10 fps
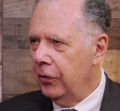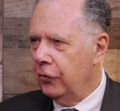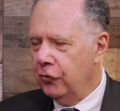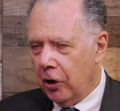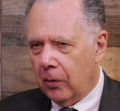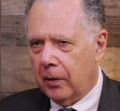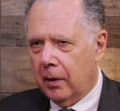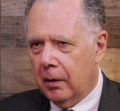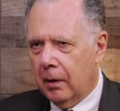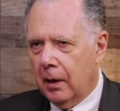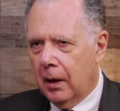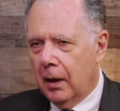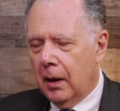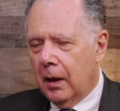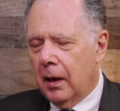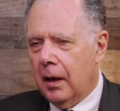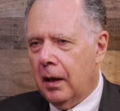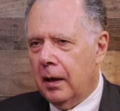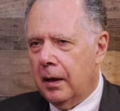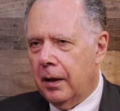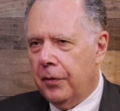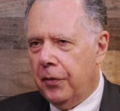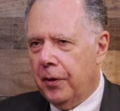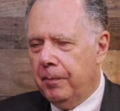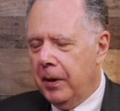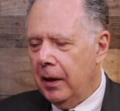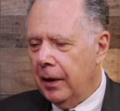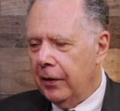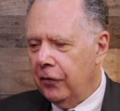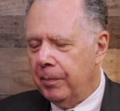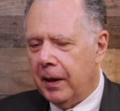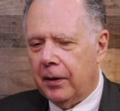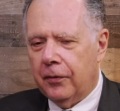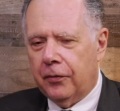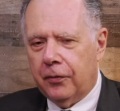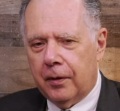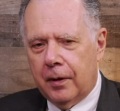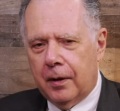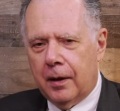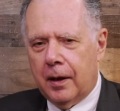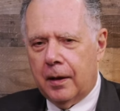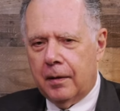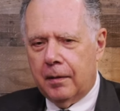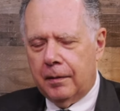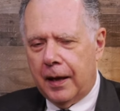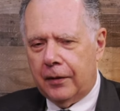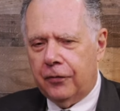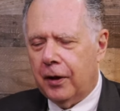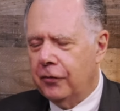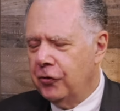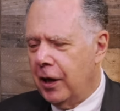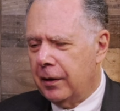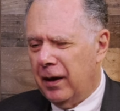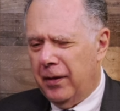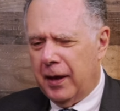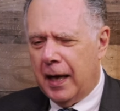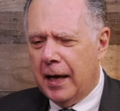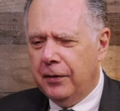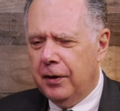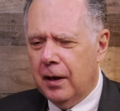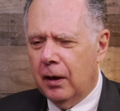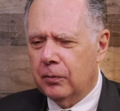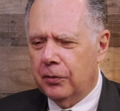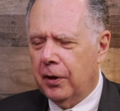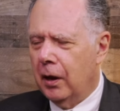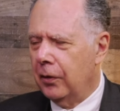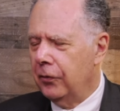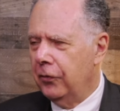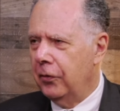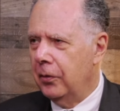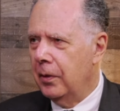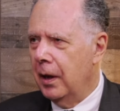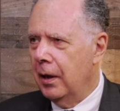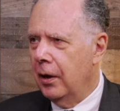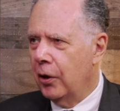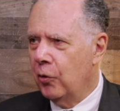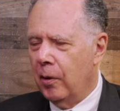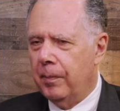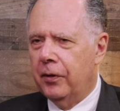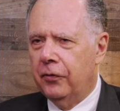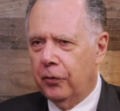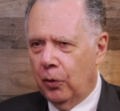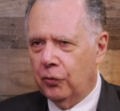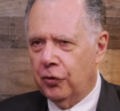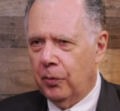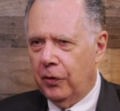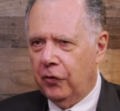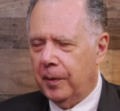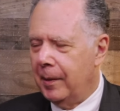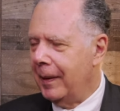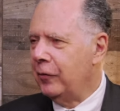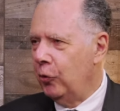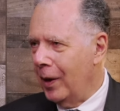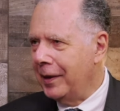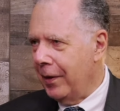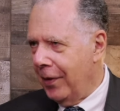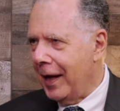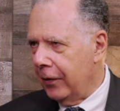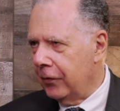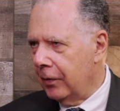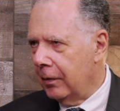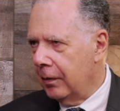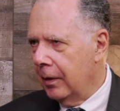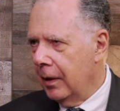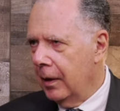It's a joke. Uh, the PLA spends, uh, last I checked, I think eighteen hundred dollars to equip a soldier. We spent about twenty thousand.